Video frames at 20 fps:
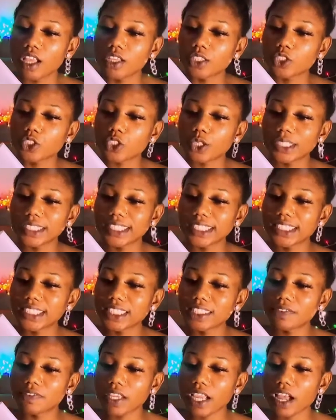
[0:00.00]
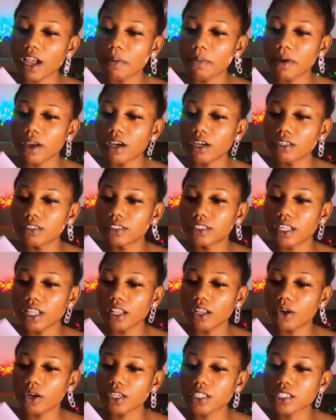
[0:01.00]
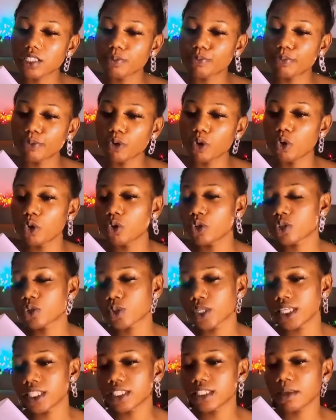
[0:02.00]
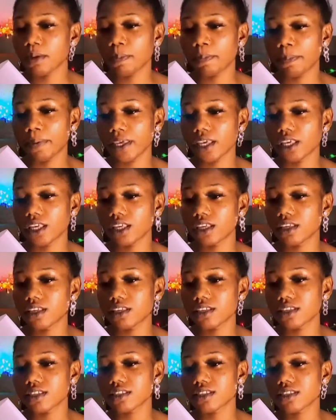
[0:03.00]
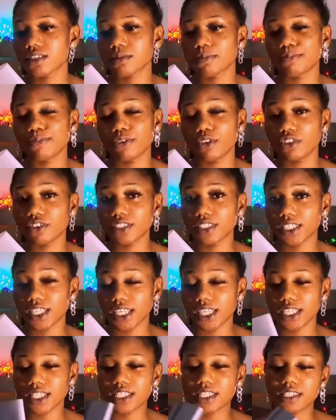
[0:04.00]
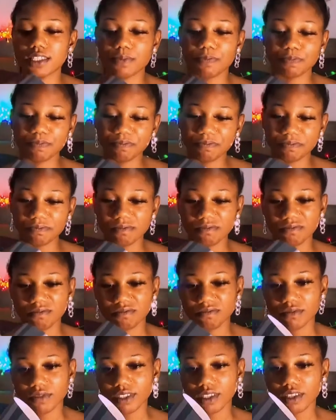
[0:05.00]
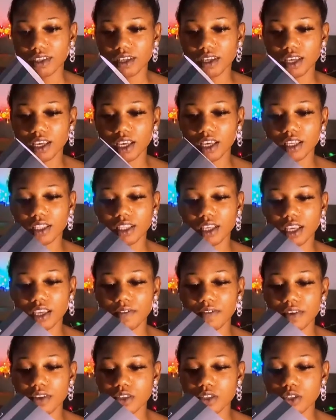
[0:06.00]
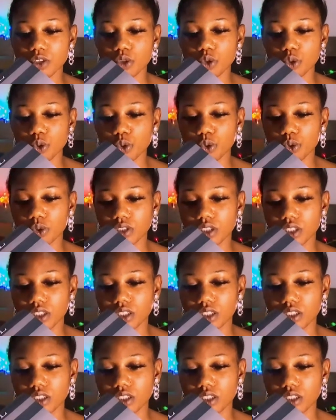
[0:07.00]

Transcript: So this is Vicabbel Deluxe Pro 20-piece brush set. Okay, they gave us notes.